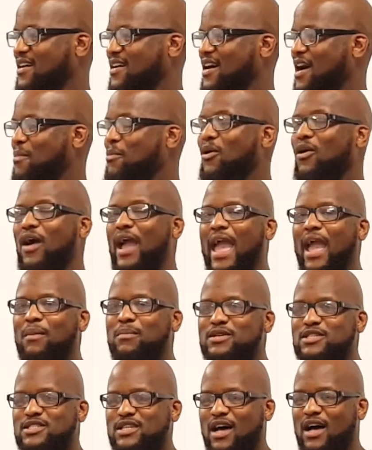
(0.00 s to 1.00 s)
I'm on
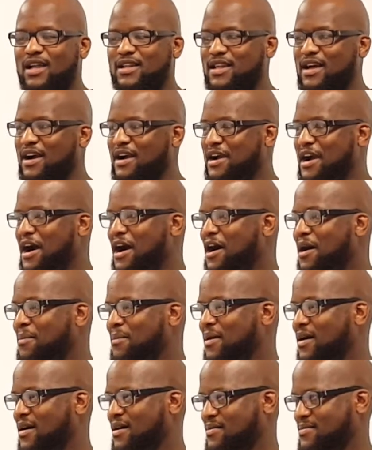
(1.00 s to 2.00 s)
Amazon.com,
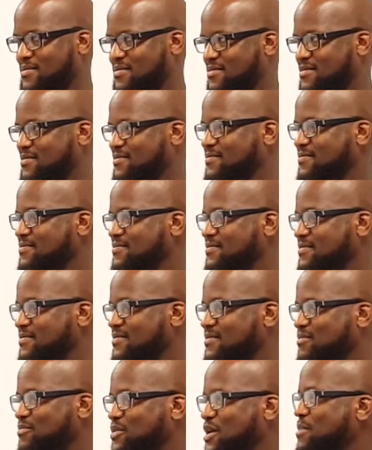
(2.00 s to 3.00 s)
Mom.
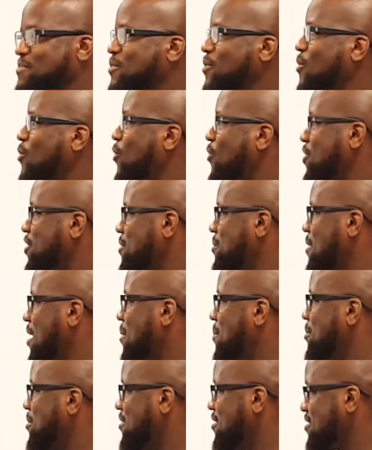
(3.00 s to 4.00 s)
People order my
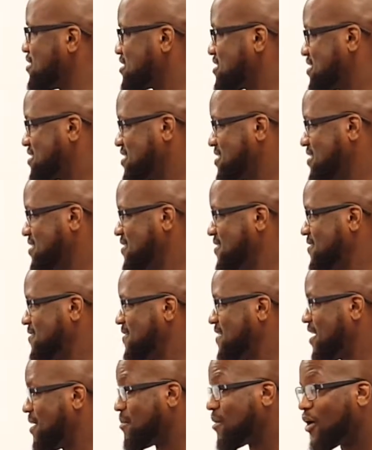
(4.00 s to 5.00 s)
books.
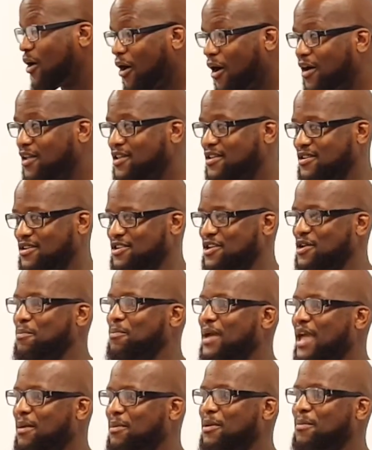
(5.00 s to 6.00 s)
I'm an author, your
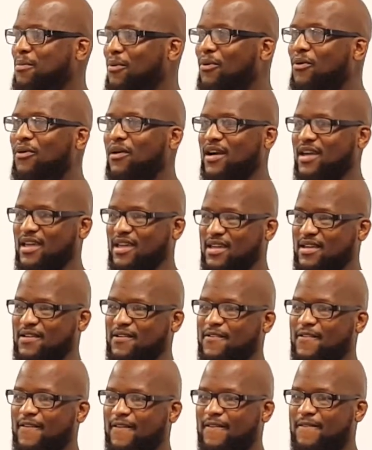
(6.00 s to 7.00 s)
baby boy.
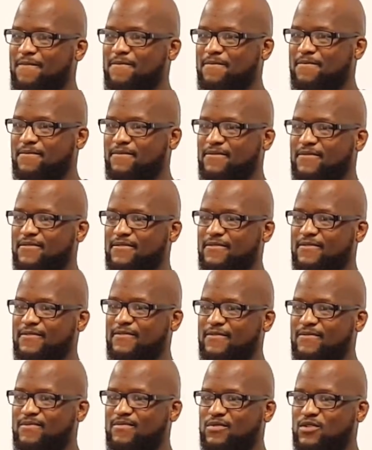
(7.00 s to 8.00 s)

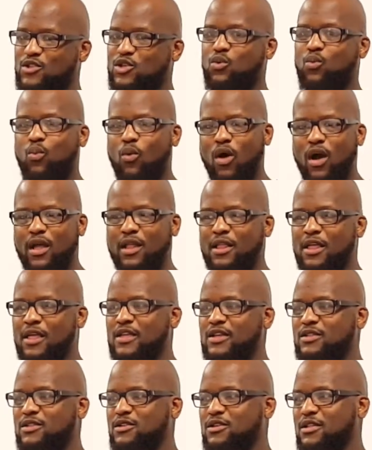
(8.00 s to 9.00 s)
You want
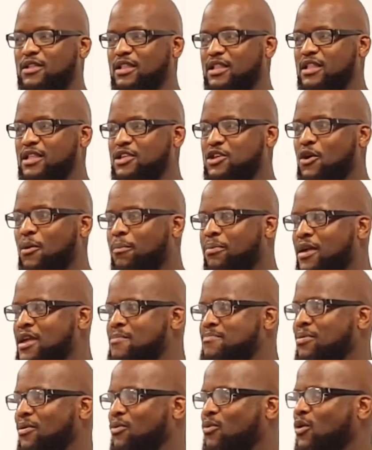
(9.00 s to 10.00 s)
your
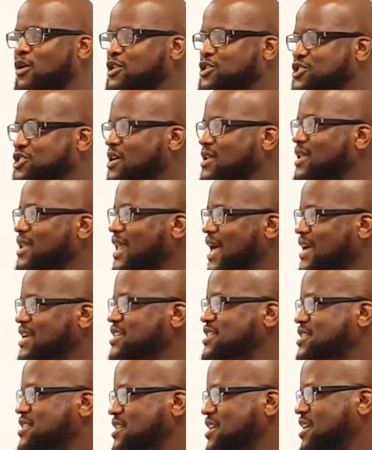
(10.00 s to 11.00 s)
people, what is your
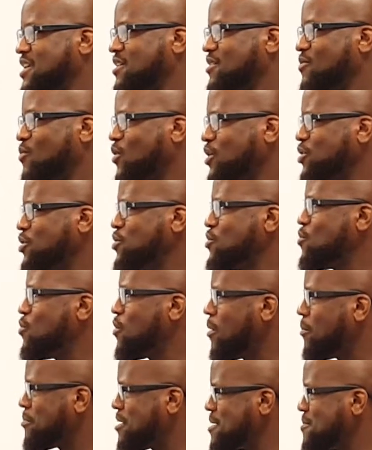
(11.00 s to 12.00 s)
legacy? What do you
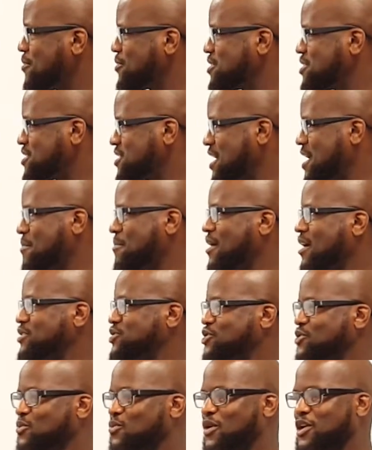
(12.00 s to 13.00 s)
want people to say
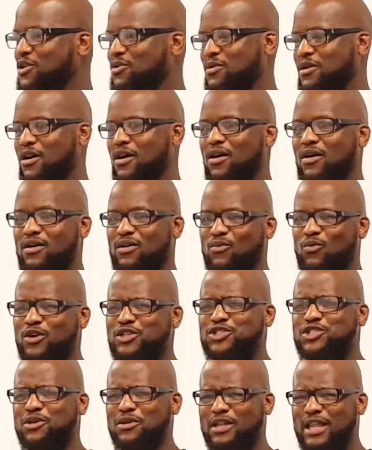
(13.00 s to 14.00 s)
about you when you're gone?
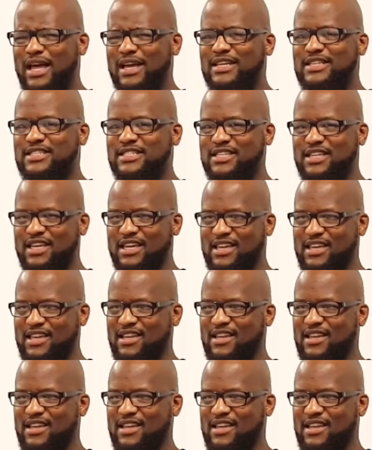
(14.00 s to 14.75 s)
What's your legacy?